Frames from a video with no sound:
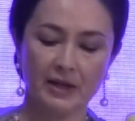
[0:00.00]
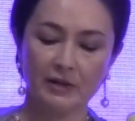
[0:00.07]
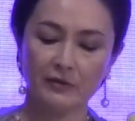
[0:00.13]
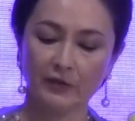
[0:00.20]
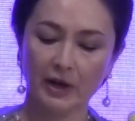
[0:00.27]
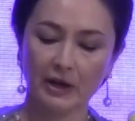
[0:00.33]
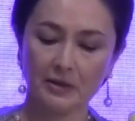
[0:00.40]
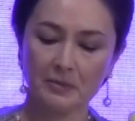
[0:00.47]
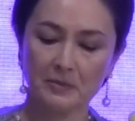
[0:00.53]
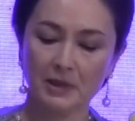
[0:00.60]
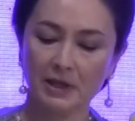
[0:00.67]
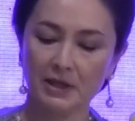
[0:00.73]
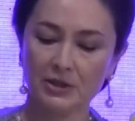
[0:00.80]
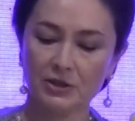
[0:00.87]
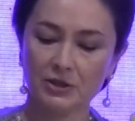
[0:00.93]
In fact,
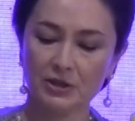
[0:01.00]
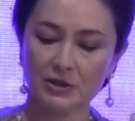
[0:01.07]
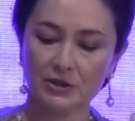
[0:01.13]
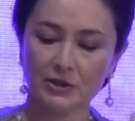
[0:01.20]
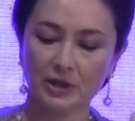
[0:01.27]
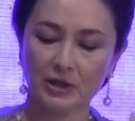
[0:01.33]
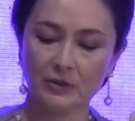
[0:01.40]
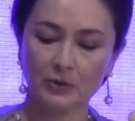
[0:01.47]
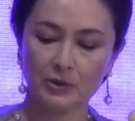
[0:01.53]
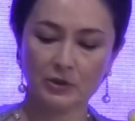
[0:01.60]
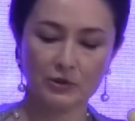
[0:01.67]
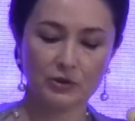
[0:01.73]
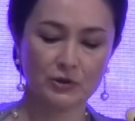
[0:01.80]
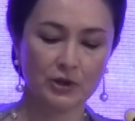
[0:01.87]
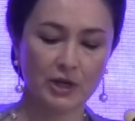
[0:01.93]
Malaysia, together with
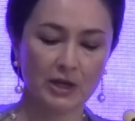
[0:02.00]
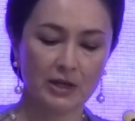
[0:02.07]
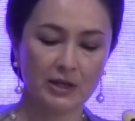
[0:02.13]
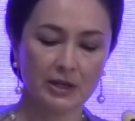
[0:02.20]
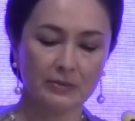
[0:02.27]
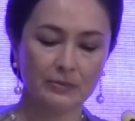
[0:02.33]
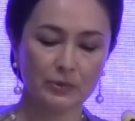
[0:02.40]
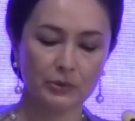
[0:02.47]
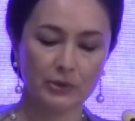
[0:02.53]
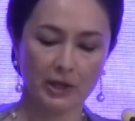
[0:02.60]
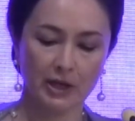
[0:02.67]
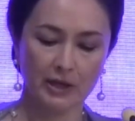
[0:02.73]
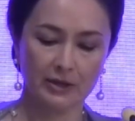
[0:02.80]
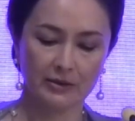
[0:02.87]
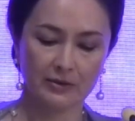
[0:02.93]
Australia and
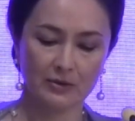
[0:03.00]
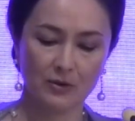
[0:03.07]
Bhutan,